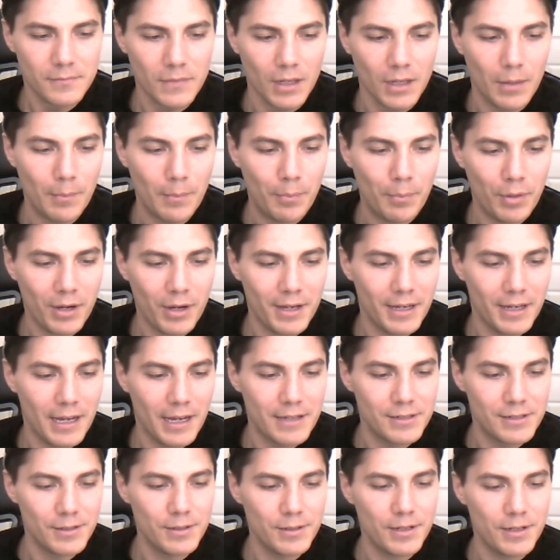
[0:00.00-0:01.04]
But I
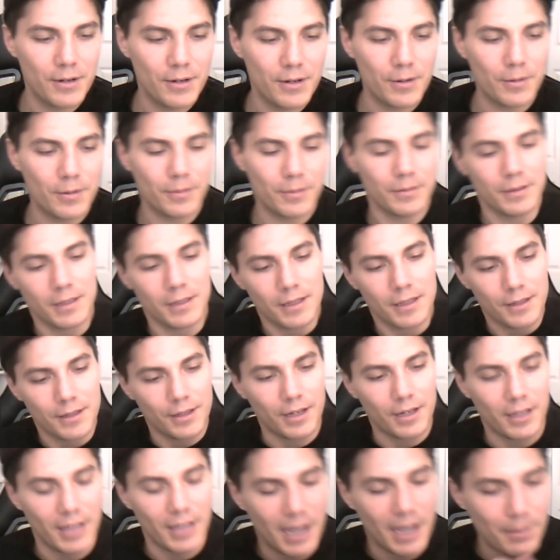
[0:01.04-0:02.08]
do know the
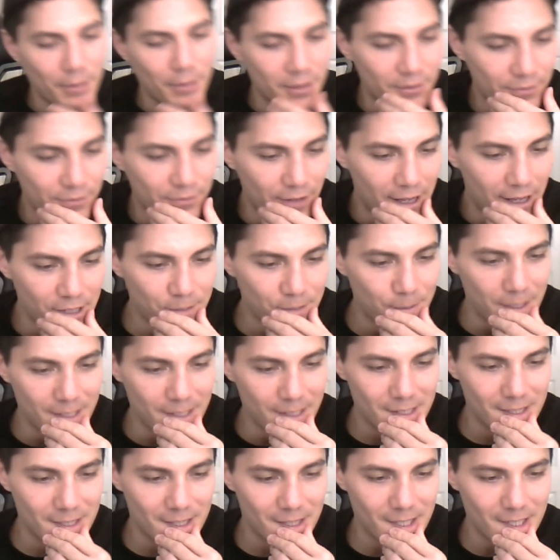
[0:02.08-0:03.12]
collaborative
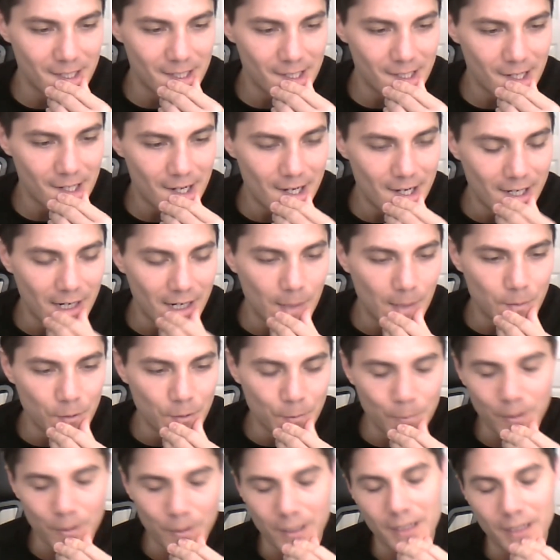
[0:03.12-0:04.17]
aspect that comes
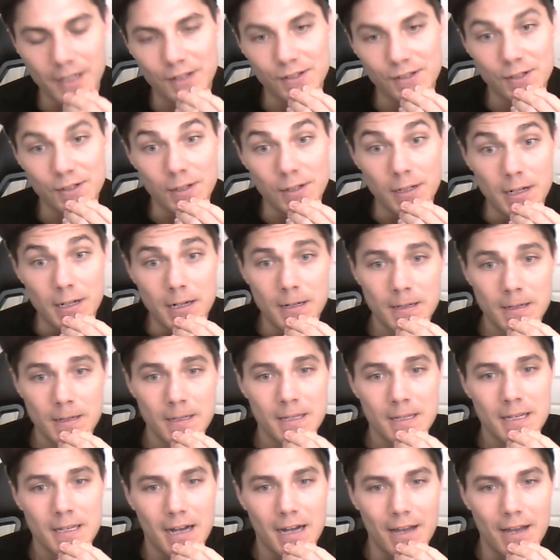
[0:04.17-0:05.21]
with working at a studio.
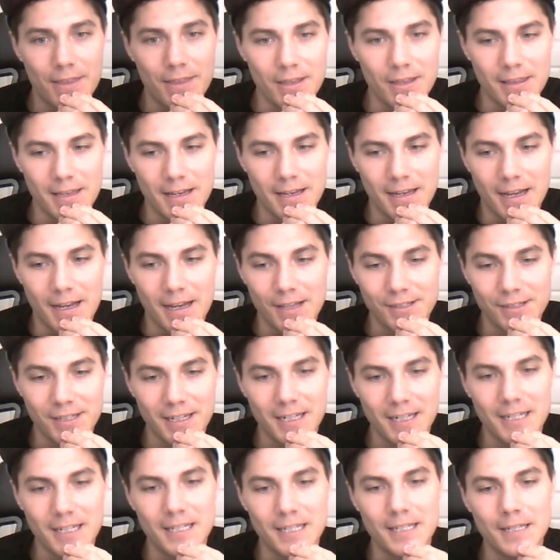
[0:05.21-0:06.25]
I think that has
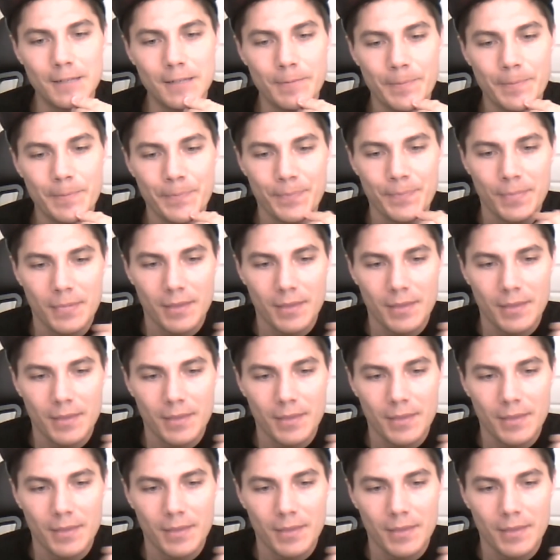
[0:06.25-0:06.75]
taken a hit.